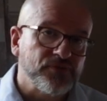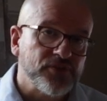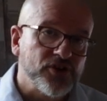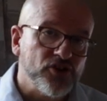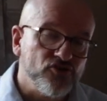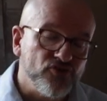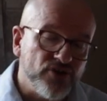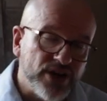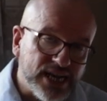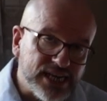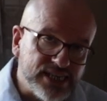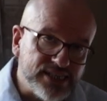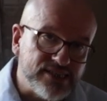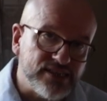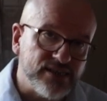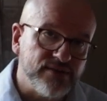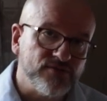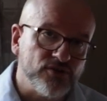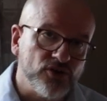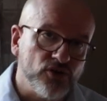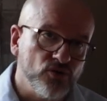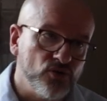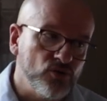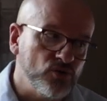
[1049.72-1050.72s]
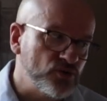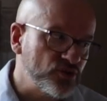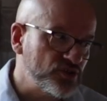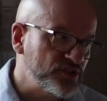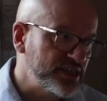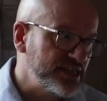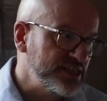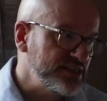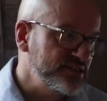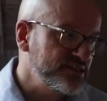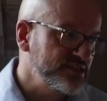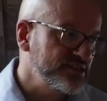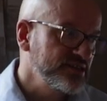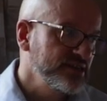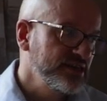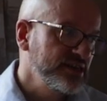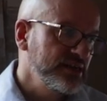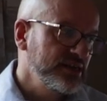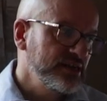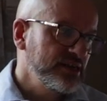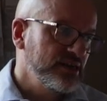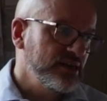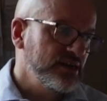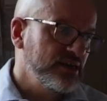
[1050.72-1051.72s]
creative courses
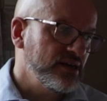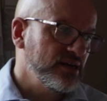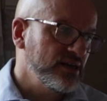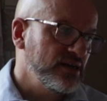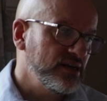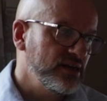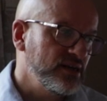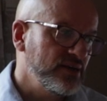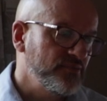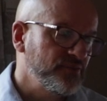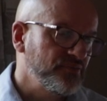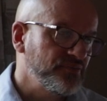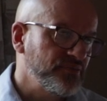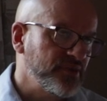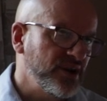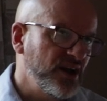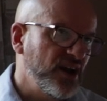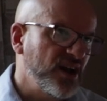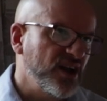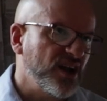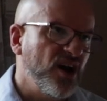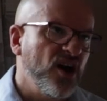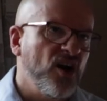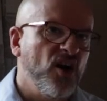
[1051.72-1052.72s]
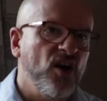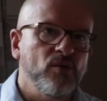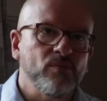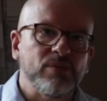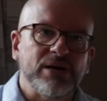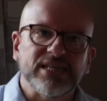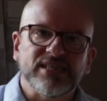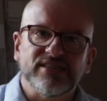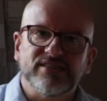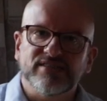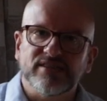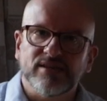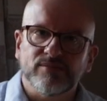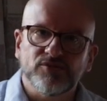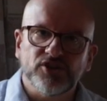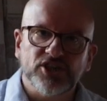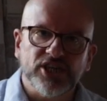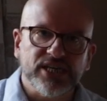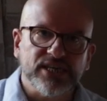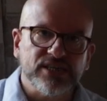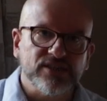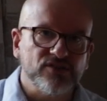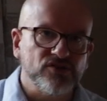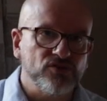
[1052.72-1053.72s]
uh, like art-based
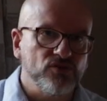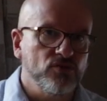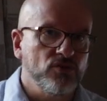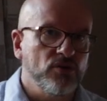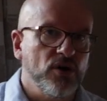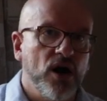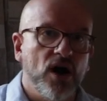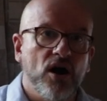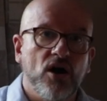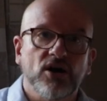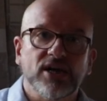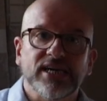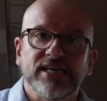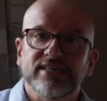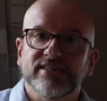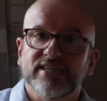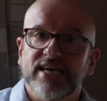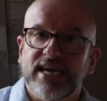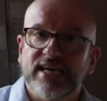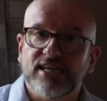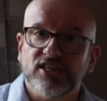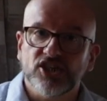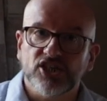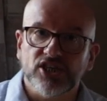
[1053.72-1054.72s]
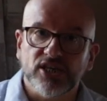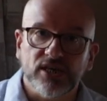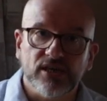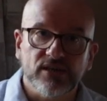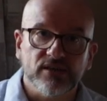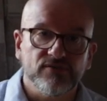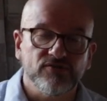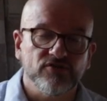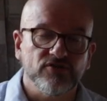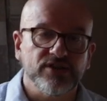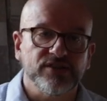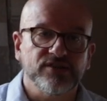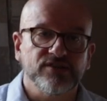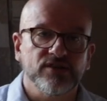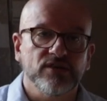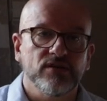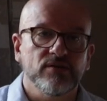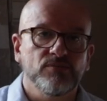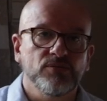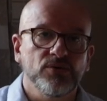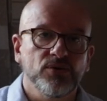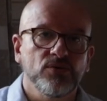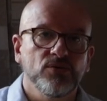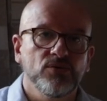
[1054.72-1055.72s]
subjects or architecture, for
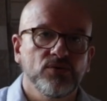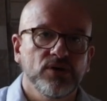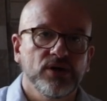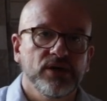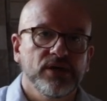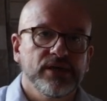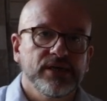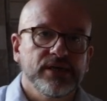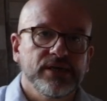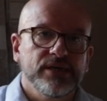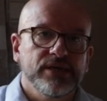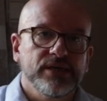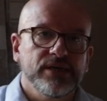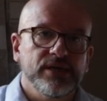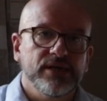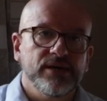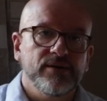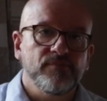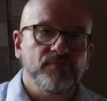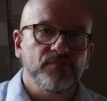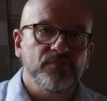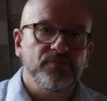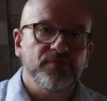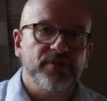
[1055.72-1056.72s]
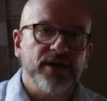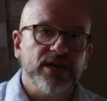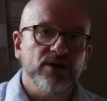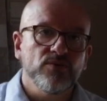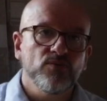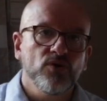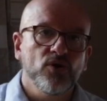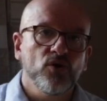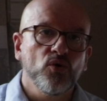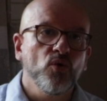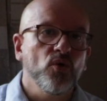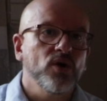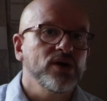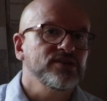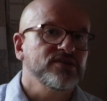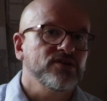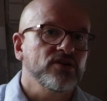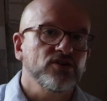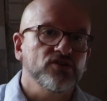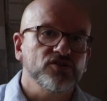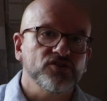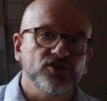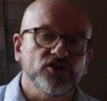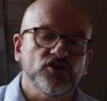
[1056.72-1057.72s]
example, um, they will always
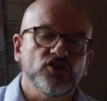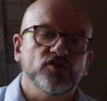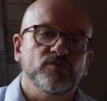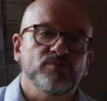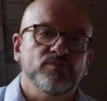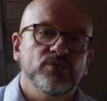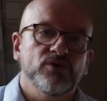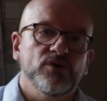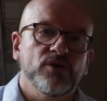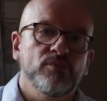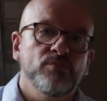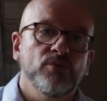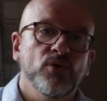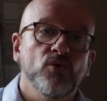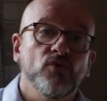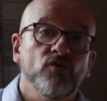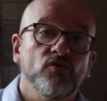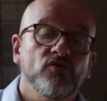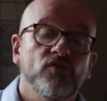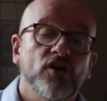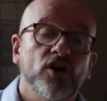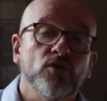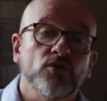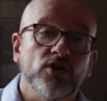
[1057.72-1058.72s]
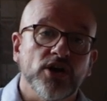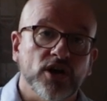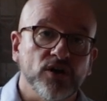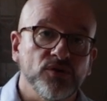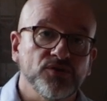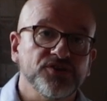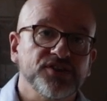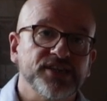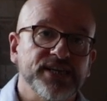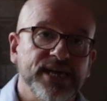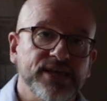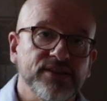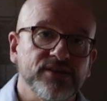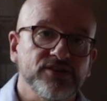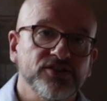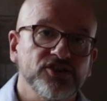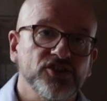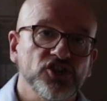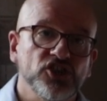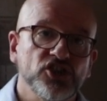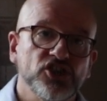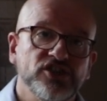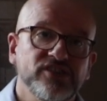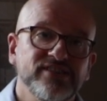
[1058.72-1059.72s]
ask you to put a portfolio together
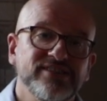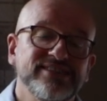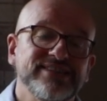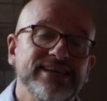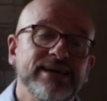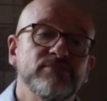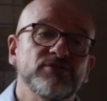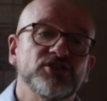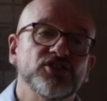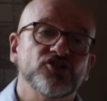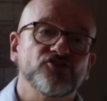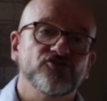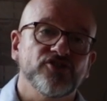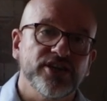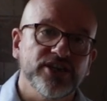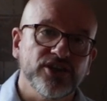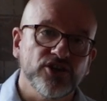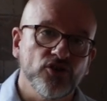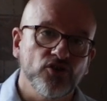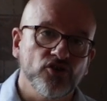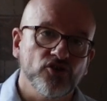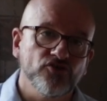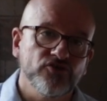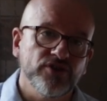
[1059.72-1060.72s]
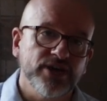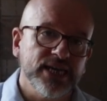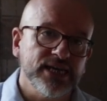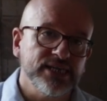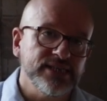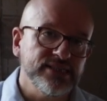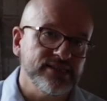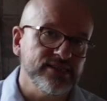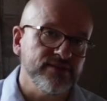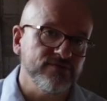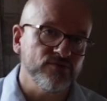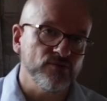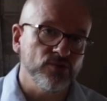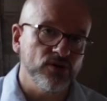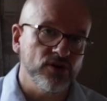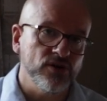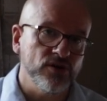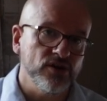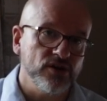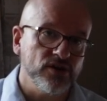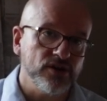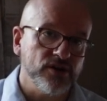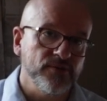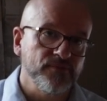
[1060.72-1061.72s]
to, to demonstrate your creative
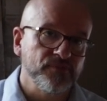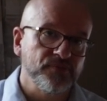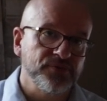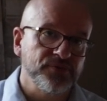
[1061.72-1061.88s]
work.